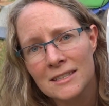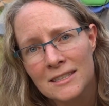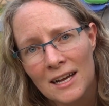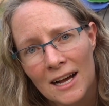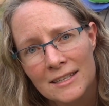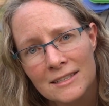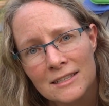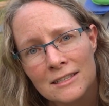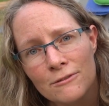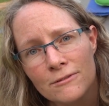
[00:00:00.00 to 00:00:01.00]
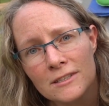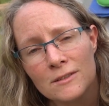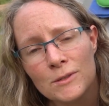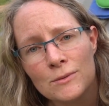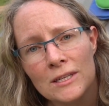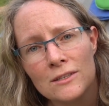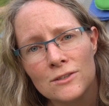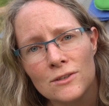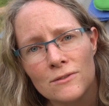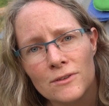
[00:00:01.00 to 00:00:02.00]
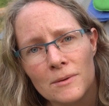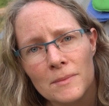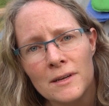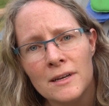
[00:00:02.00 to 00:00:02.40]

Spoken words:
the size difference between the two of them.